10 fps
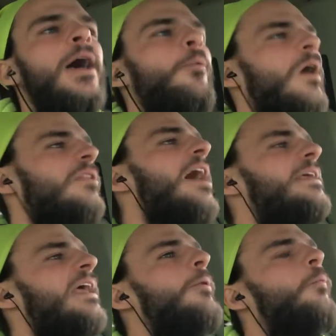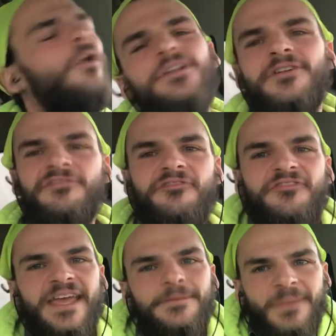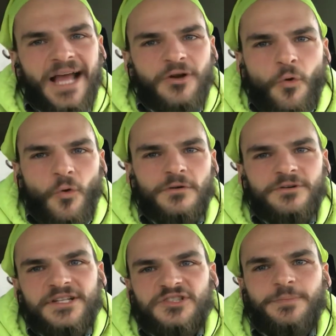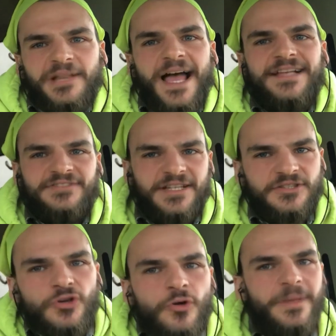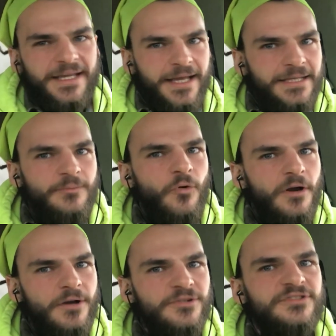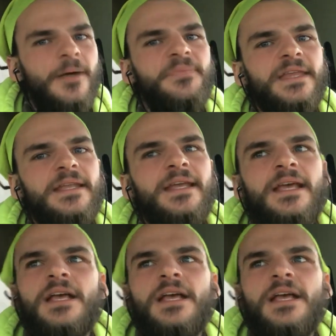where like it wouldn't have fit my 1/4 inch plastic tubing anymore or something.